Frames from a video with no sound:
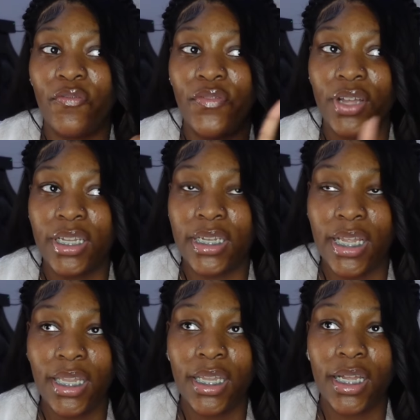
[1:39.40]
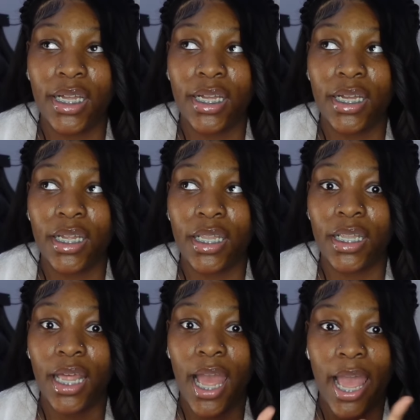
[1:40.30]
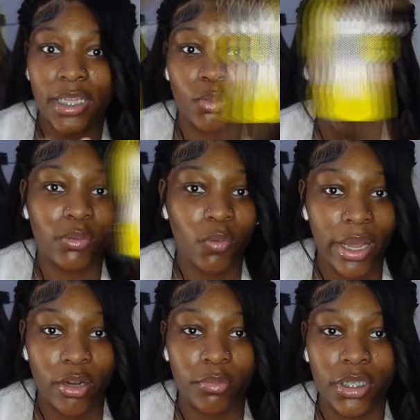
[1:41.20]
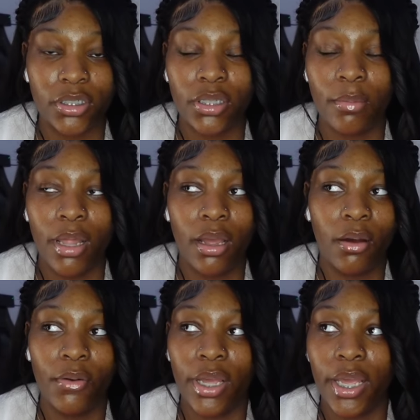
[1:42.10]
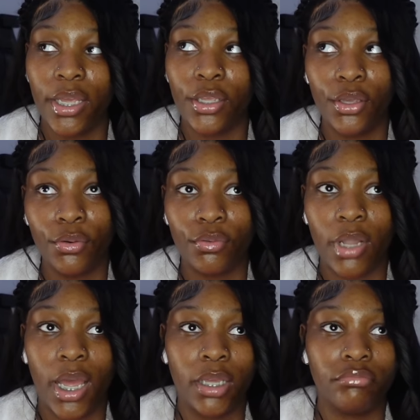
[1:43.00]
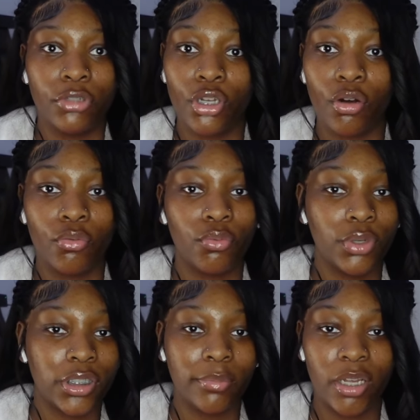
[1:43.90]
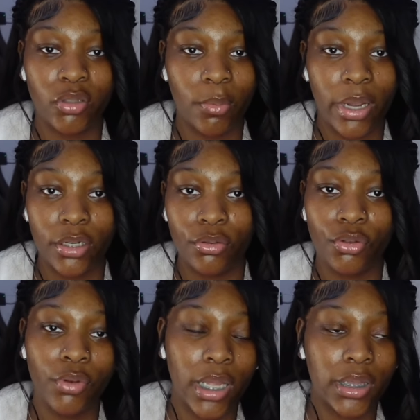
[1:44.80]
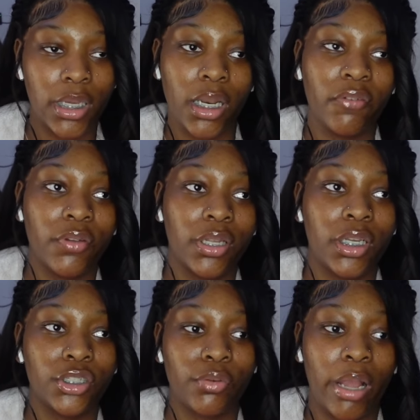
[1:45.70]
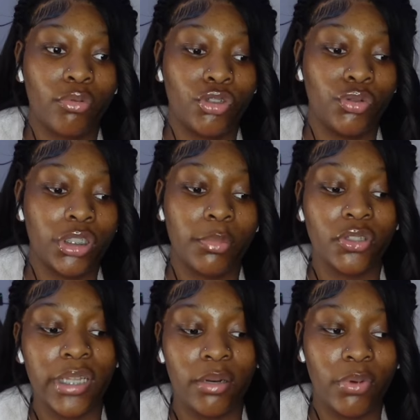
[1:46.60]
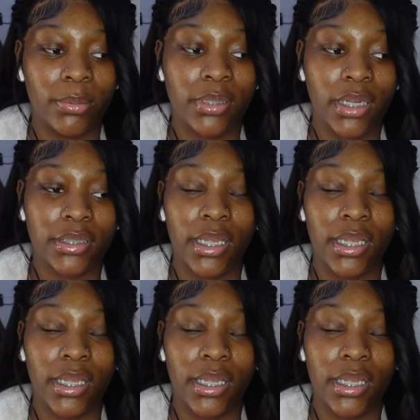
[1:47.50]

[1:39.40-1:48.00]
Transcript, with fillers: Vanilla has swiped right on me. So I'm like, okay, cute. Like, you know, when somebody swipes right on you, you're not thinking they are gonna interact with you because most dating websites